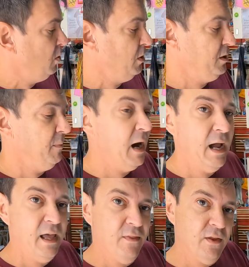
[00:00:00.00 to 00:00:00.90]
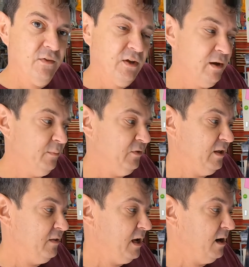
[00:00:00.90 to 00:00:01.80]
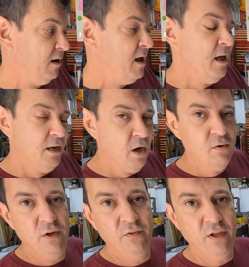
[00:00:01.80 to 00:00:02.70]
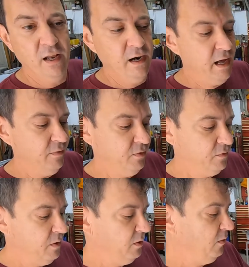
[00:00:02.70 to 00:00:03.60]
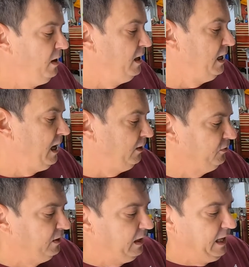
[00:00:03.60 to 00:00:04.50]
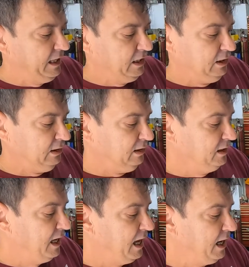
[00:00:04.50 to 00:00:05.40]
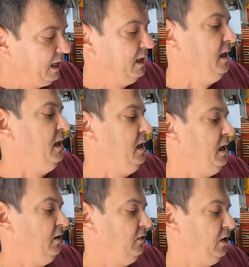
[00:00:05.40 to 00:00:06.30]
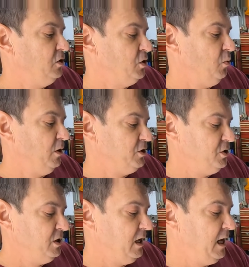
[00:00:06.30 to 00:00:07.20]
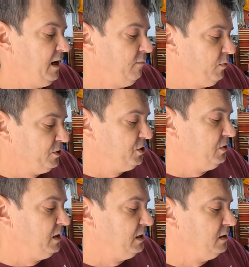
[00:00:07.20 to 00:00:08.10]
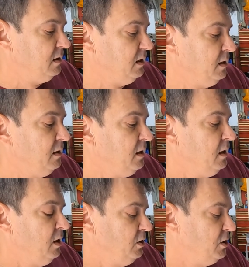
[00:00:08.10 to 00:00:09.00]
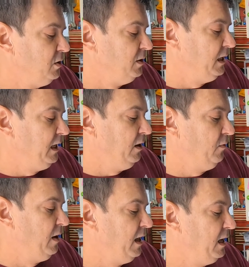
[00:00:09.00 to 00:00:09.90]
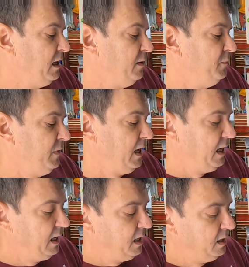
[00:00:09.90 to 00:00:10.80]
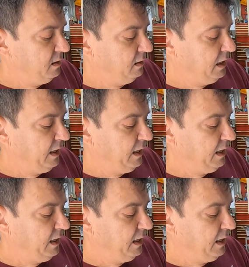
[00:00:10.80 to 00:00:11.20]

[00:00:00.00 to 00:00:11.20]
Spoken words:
When you buy it, this comes in there. Don't just cut it out and throw it away. Actually, look at it. It tells you what you should have, what you need to do to get it ready, and